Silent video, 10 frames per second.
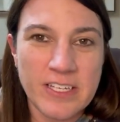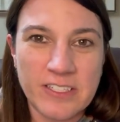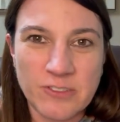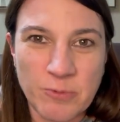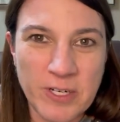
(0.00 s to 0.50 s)

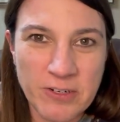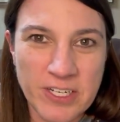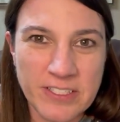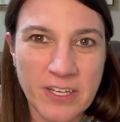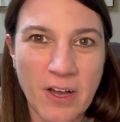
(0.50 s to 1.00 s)
because we are
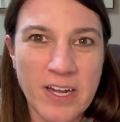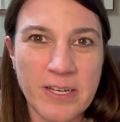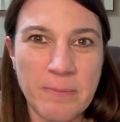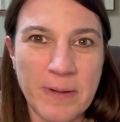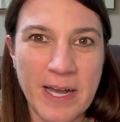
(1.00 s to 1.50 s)
going to talk
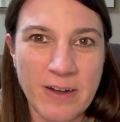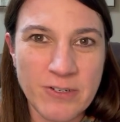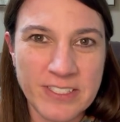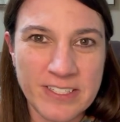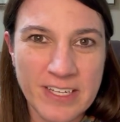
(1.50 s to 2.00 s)

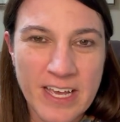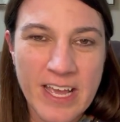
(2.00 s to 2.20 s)
about